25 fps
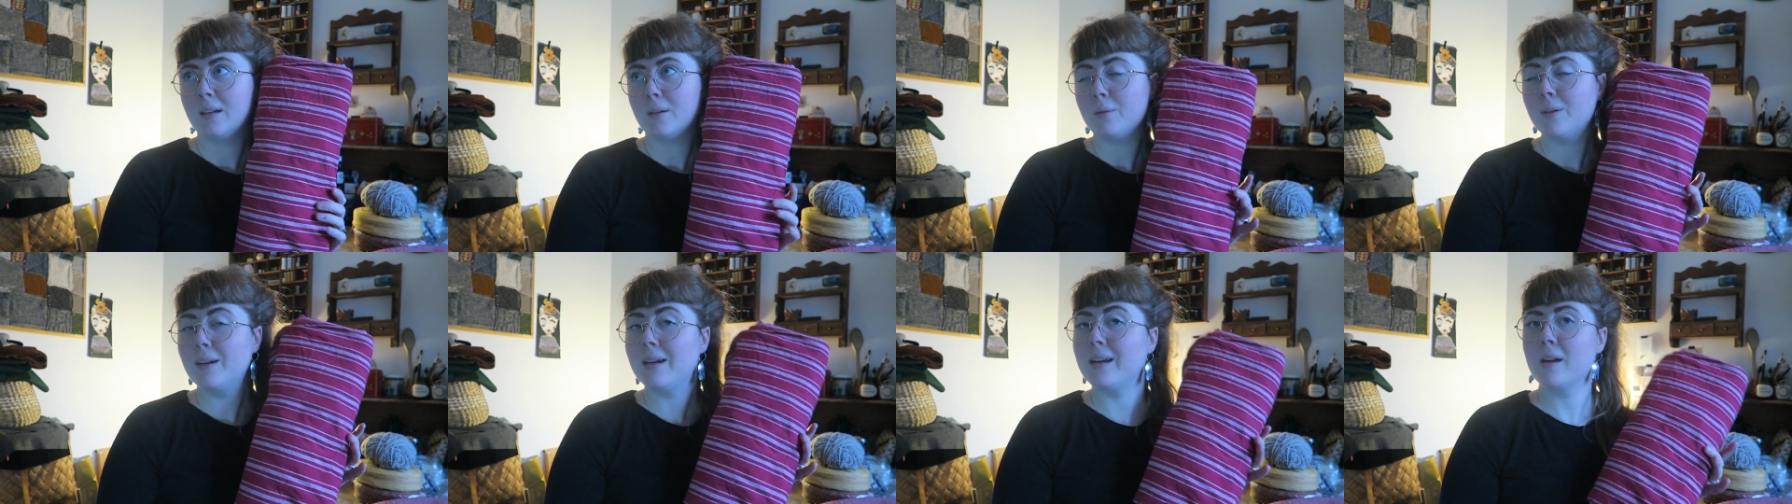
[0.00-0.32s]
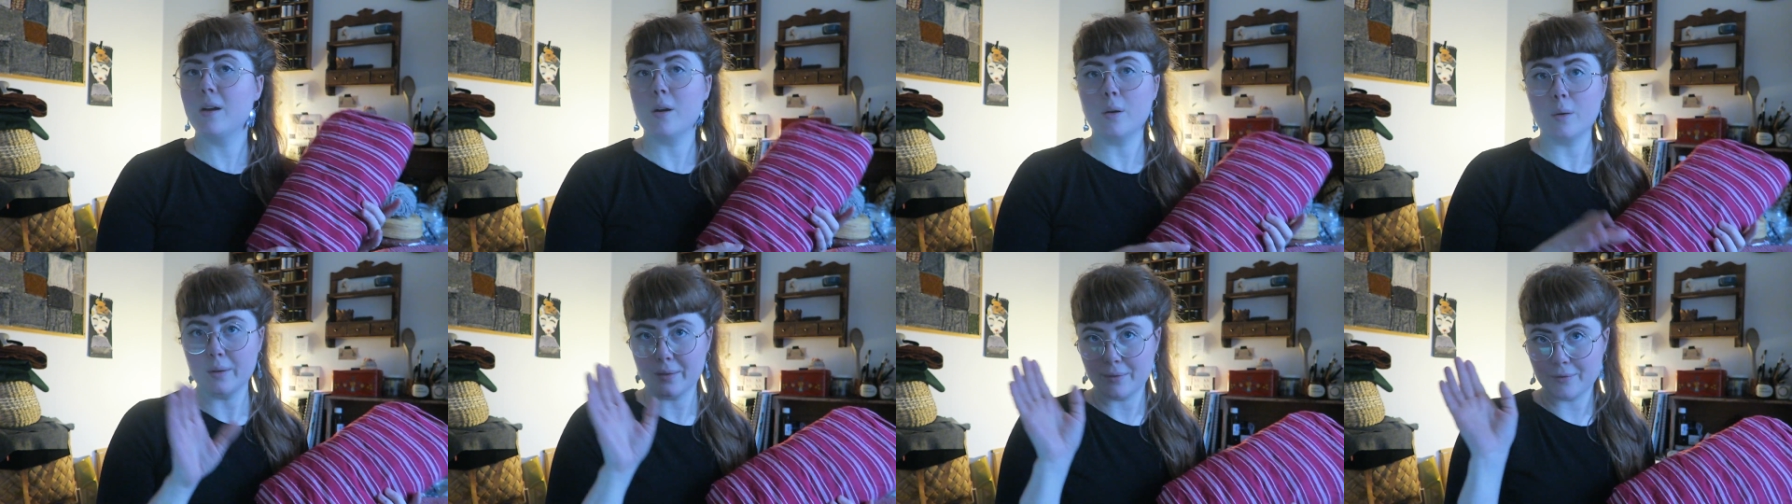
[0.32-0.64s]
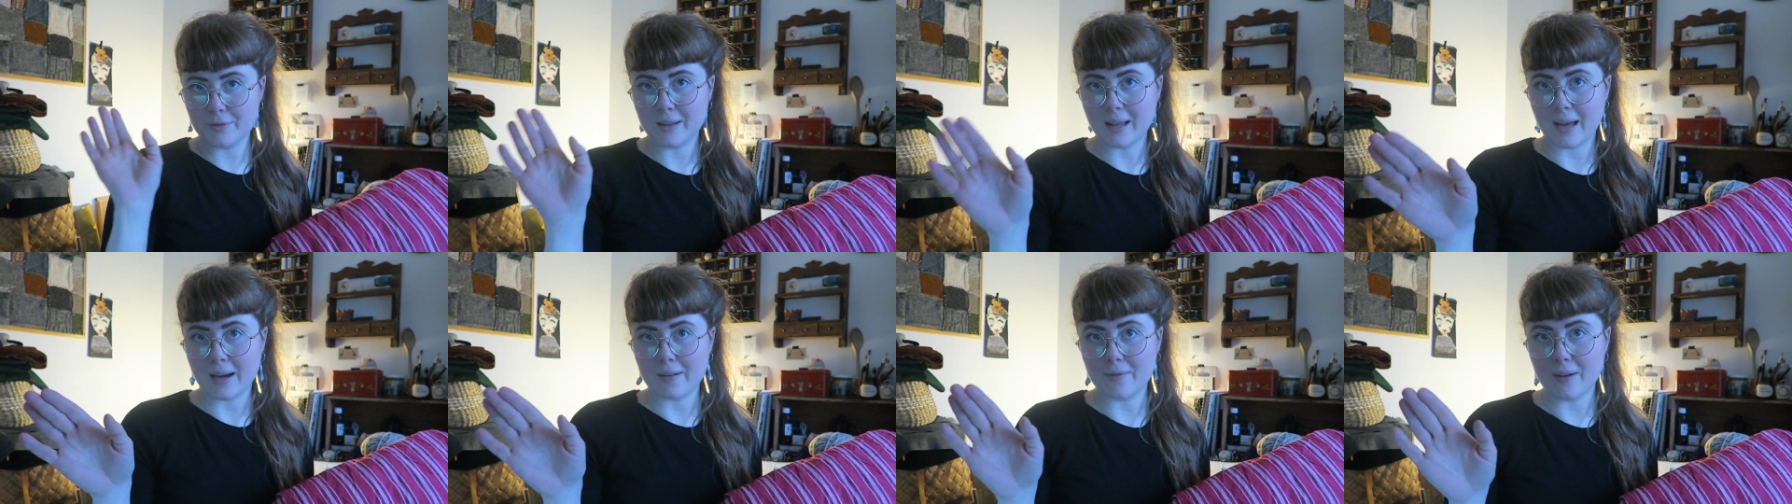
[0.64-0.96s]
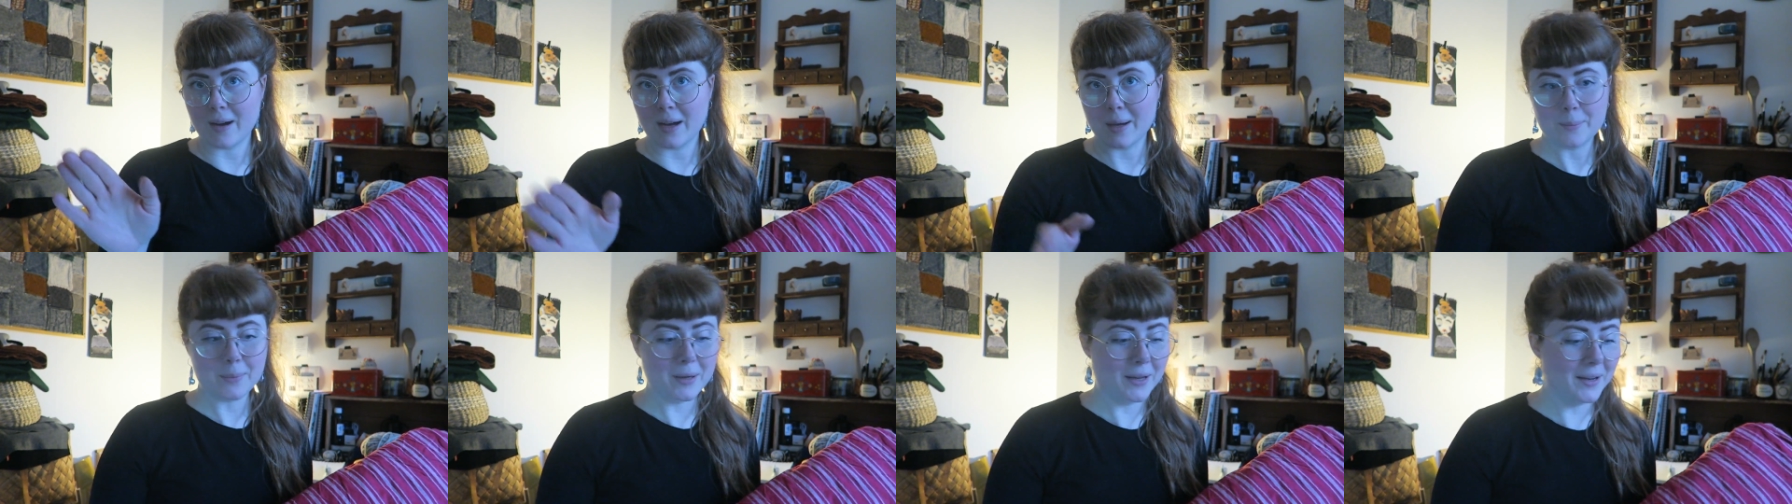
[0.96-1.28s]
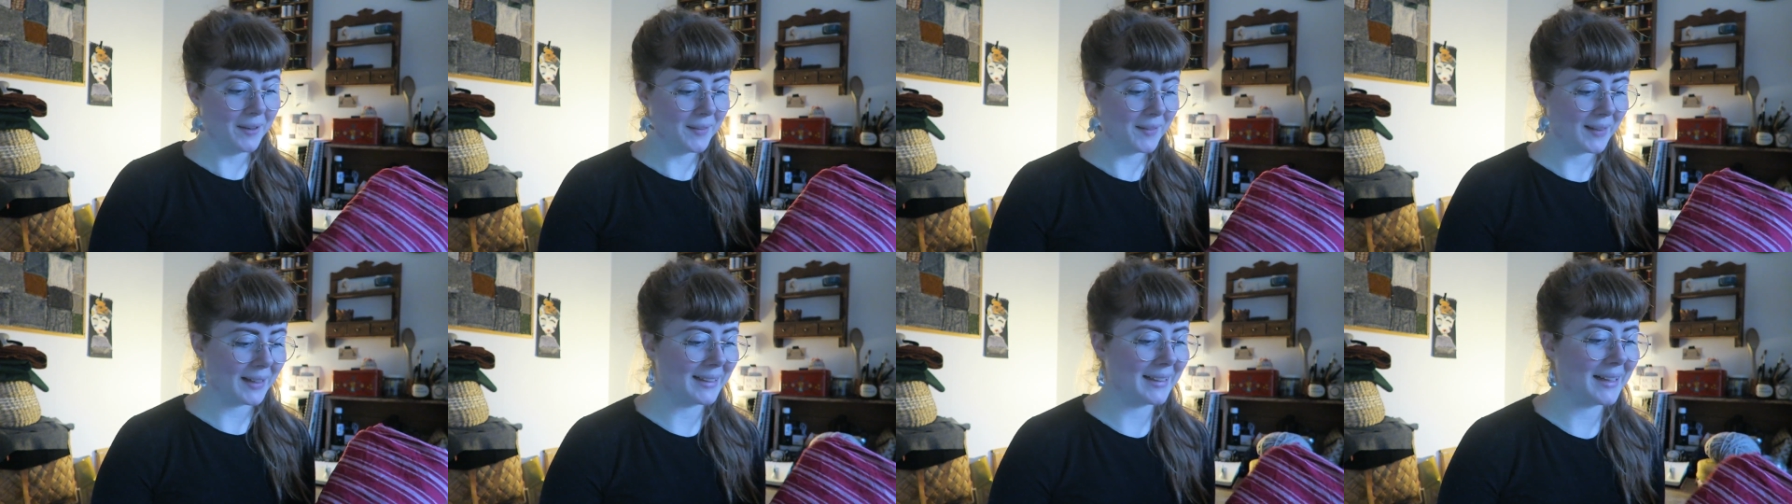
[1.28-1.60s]
really going for that vibe
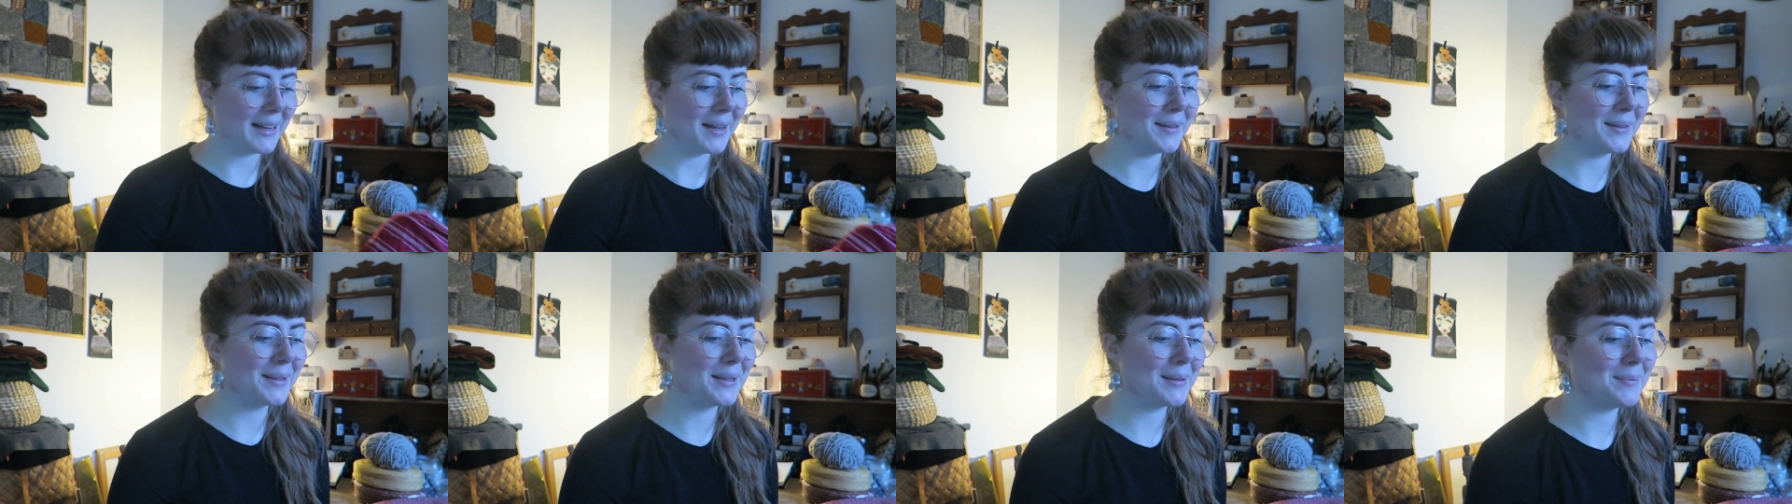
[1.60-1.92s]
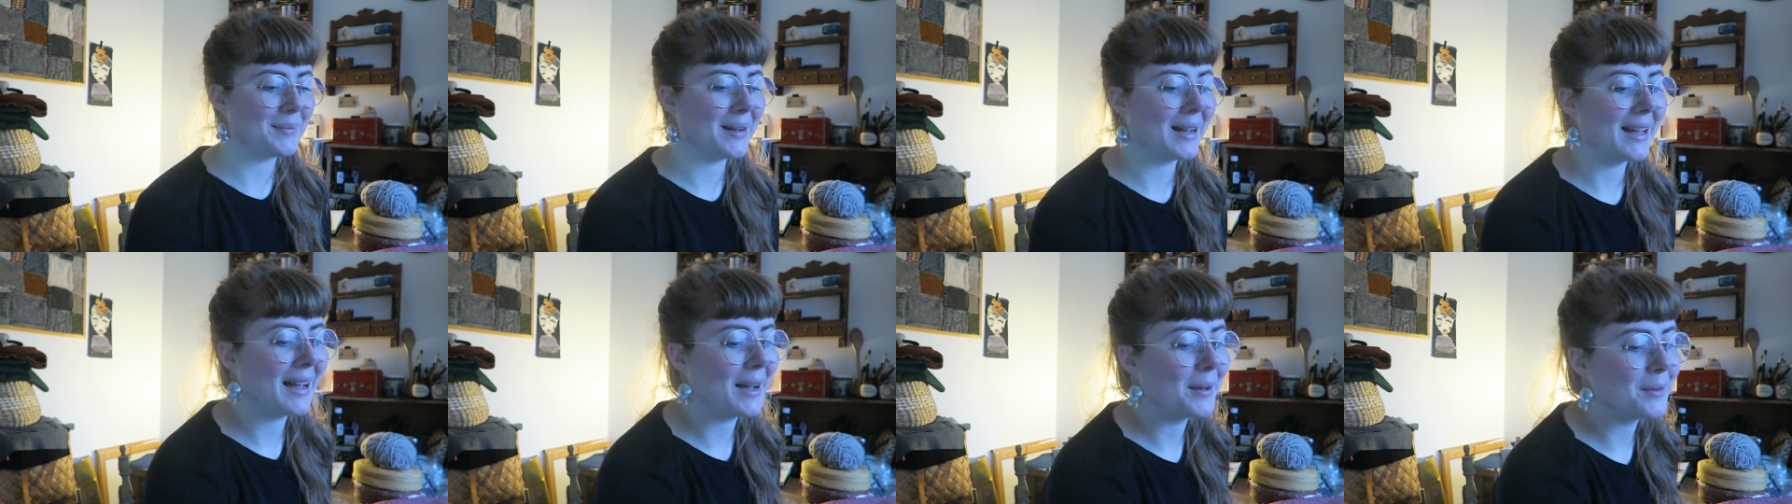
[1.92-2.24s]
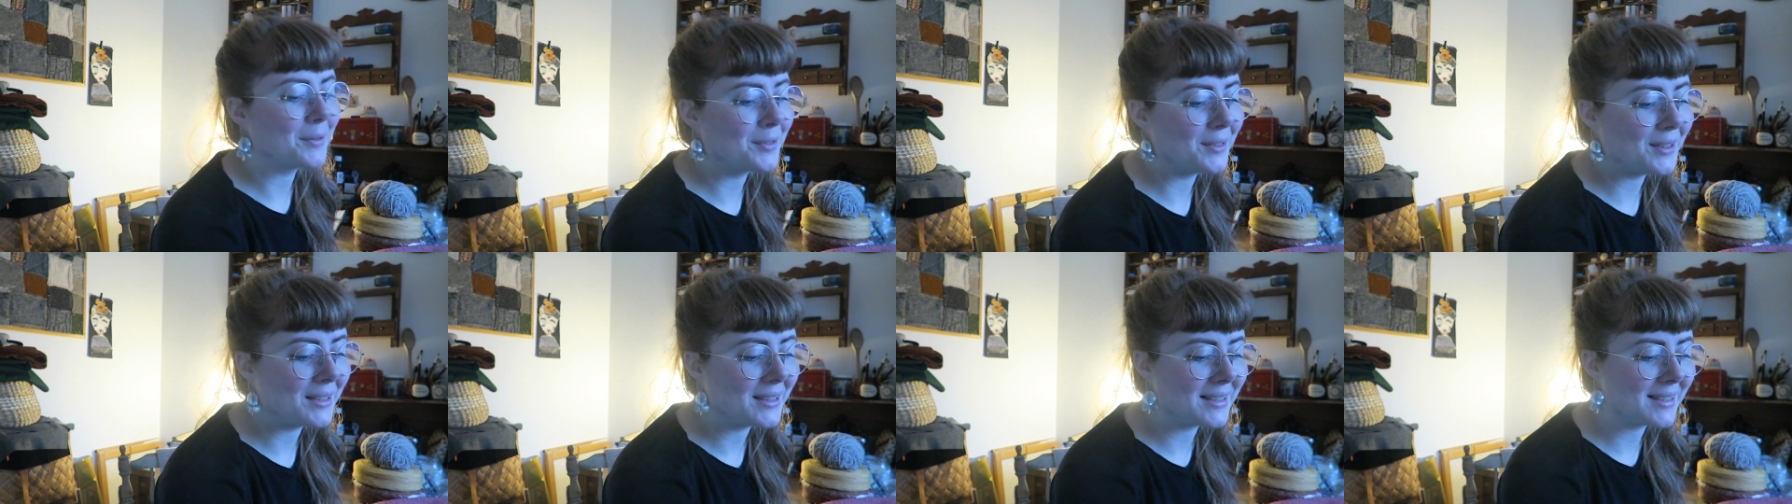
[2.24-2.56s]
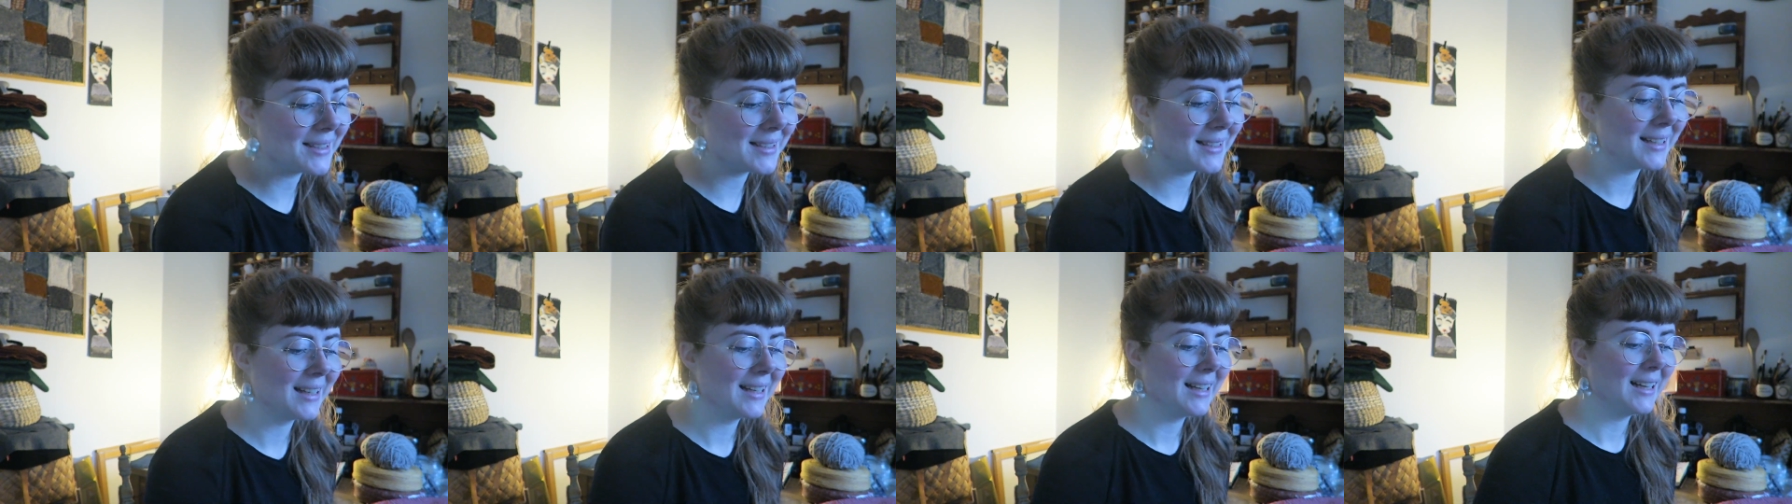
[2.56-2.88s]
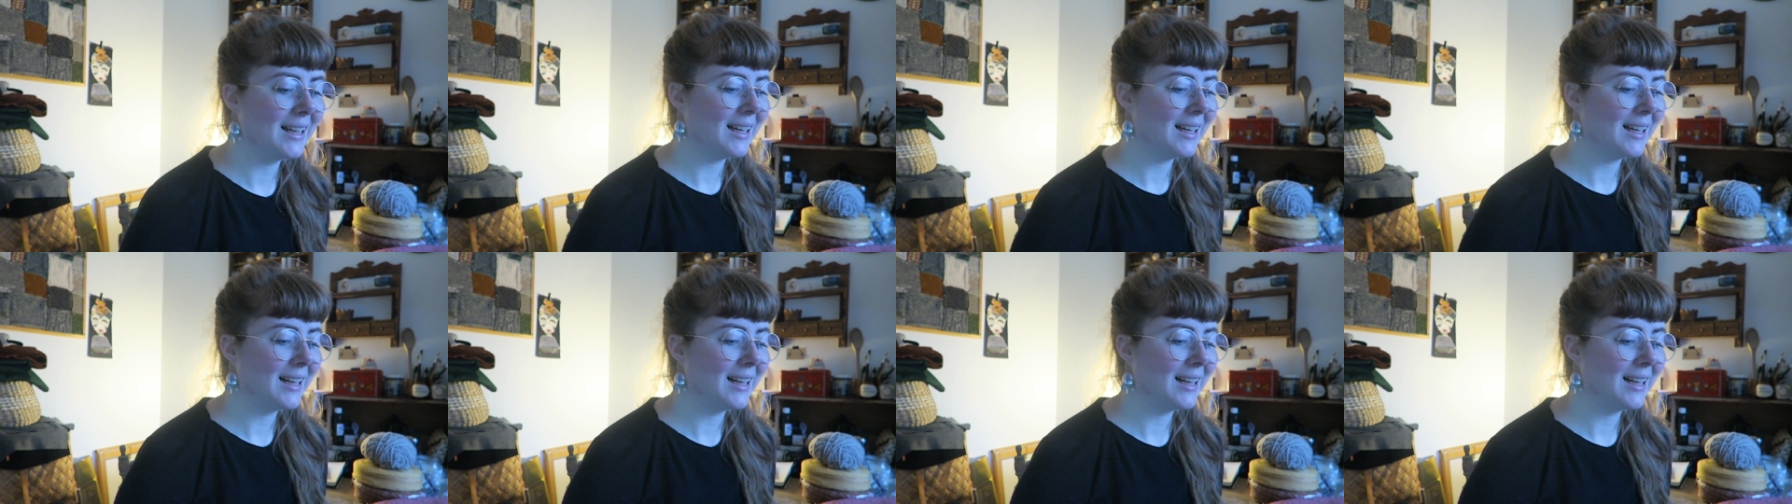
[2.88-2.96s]
right now in my outfits.